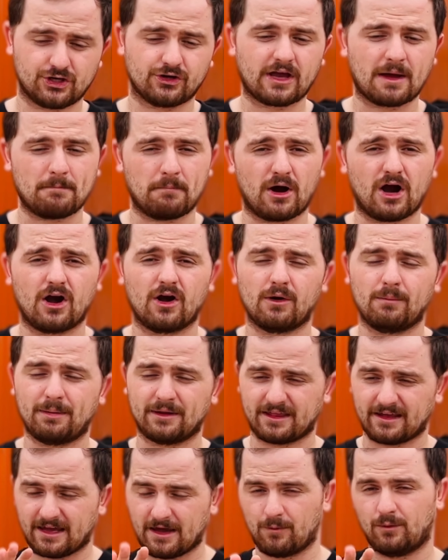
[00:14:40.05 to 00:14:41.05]
you can borrow
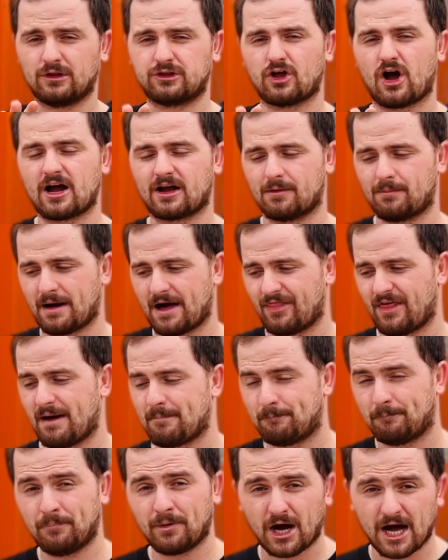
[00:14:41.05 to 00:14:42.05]
but again we'll talk about that
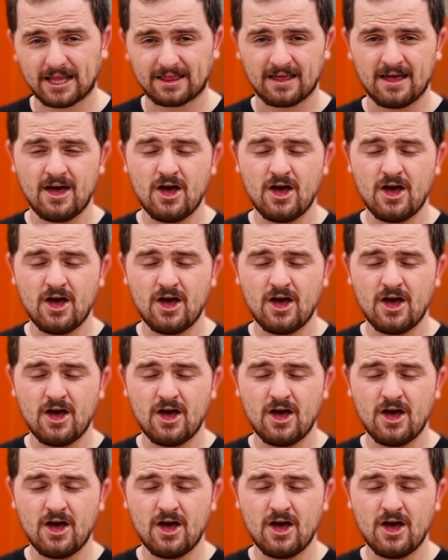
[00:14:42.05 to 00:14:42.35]
but